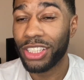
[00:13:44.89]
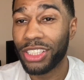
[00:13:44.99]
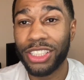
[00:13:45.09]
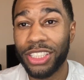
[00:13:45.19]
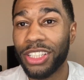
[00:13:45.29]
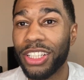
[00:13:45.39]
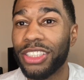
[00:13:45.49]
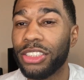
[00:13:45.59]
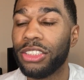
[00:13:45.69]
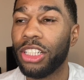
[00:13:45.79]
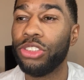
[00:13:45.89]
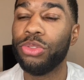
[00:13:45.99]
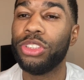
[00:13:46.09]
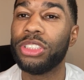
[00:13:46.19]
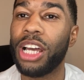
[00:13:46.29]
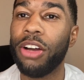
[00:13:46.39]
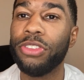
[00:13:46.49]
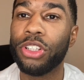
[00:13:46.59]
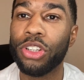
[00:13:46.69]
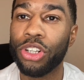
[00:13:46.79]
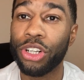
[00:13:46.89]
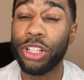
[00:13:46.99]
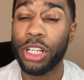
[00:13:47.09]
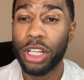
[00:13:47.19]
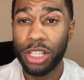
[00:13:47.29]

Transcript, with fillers: The key is is that you just have to learn